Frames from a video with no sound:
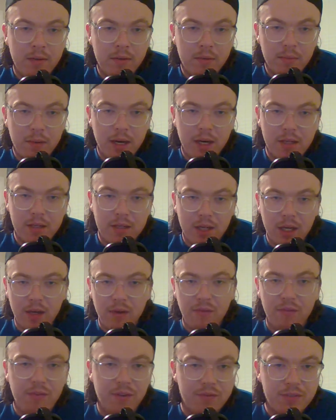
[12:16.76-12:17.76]
minutes
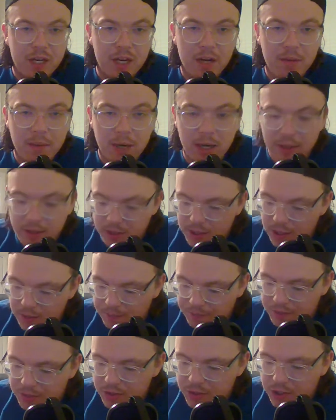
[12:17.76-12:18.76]
in, 15 minutes
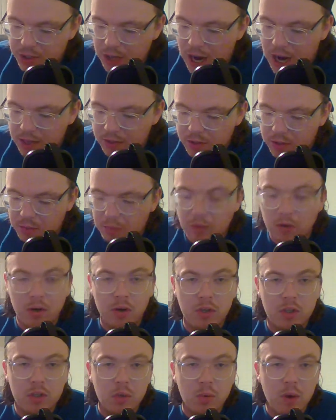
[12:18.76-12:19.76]
in, the shots
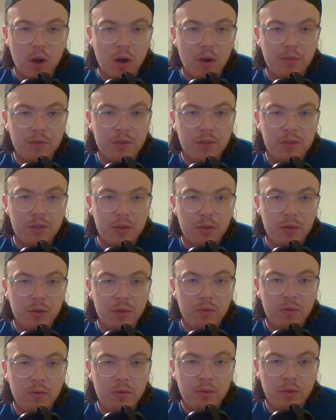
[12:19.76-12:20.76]
were
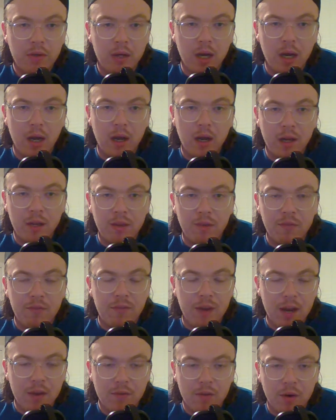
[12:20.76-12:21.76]
12-2 in the
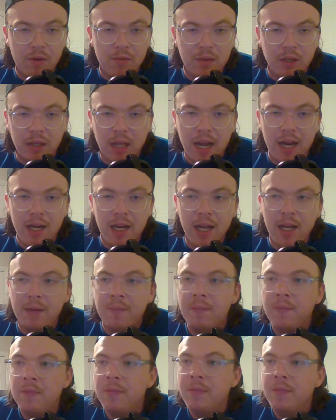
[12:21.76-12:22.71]
favor of the Lightning.